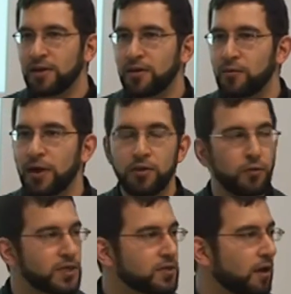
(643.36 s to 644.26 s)
Rather,
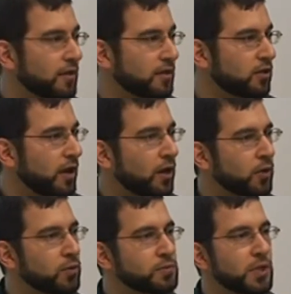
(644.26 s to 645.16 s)
we saw that, you know, how
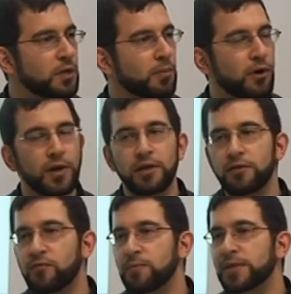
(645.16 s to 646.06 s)
he was being paraded
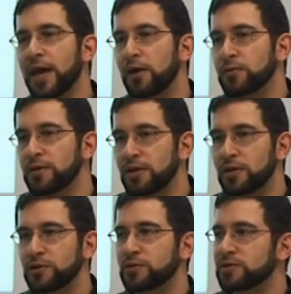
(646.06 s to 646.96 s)
from town
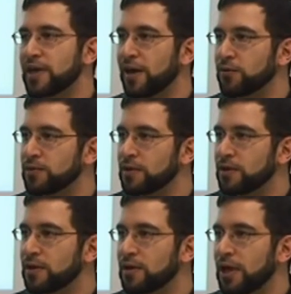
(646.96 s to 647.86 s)
to town
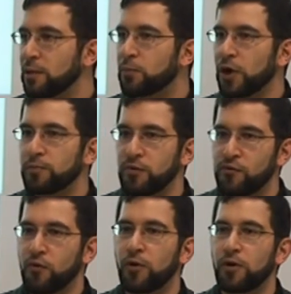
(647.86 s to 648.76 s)
and brought
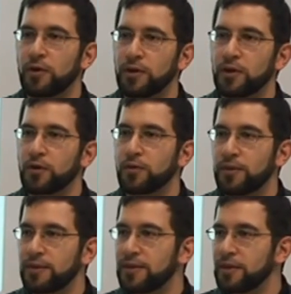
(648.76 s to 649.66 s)
before, you know,
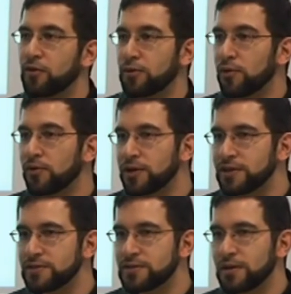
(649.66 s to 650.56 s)
the
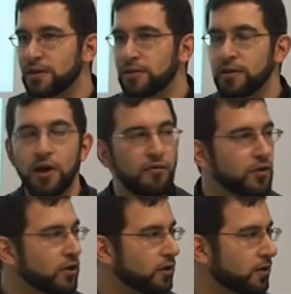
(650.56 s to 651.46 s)
authorities, the
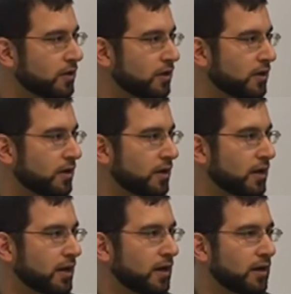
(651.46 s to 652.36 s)
governor
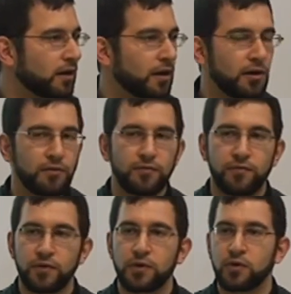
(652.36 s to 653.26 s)
of
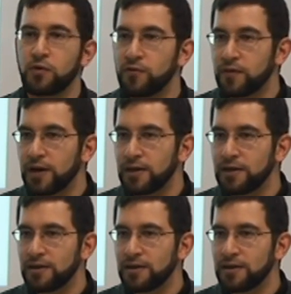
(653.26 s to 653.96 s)
Kufa,